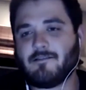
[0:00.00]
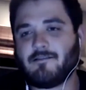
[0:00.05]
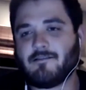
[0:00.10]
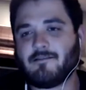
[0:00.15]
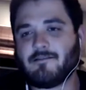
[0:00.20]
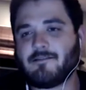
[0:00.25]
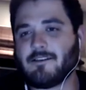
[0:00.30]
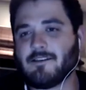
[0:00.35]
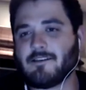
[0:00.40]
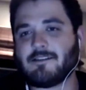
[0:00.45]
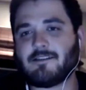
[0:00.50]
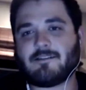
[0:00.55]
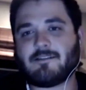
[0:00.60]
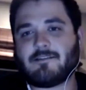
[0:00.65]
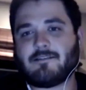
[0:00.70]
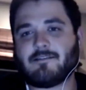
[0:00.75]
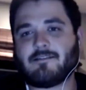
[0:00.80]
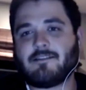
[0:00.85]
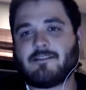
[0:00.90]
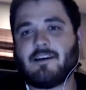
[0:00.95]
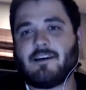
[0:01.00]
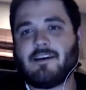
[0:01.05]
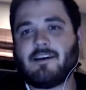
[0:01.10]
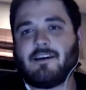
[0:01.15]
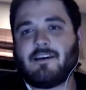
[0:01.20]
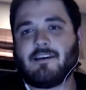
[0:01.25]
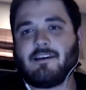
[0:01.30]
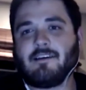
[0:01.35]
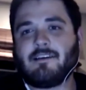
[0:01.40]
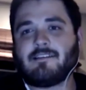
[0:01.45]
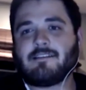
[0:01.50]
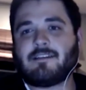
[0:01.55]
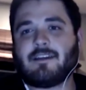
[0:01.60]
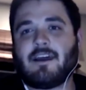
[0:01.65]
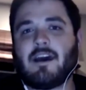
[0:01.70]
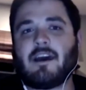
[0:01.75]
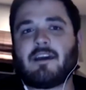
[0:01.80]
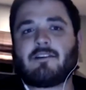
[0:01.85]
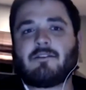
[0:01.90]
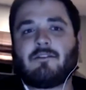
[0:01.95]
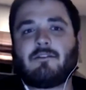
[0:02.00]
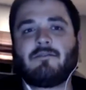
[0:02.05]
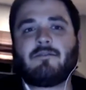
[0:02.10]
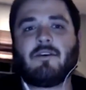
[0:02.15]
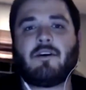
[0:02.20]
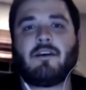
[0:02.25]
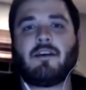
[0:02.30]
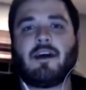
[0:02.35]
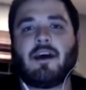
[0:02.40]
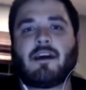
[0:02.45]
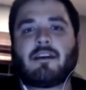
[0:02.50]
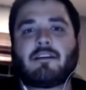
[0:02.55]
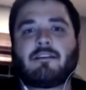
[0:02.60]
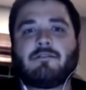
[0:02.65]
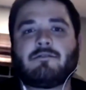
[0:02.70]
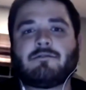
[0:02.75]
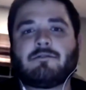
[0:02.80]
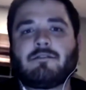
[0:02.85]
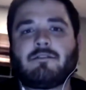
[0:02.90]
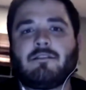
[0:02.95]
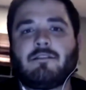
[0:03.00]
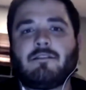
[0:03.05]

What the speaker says: he's an actor of all actors.